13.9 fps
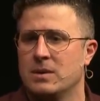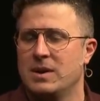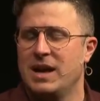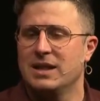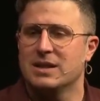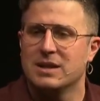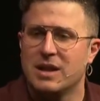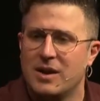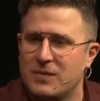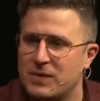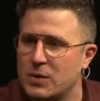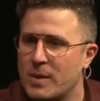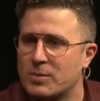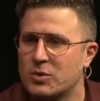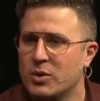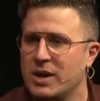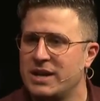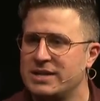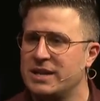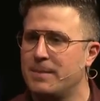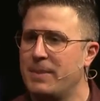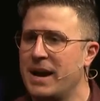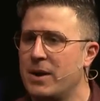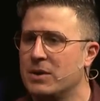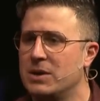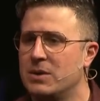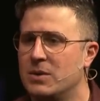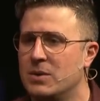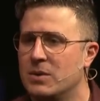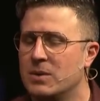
I love you. I'm crazy about you.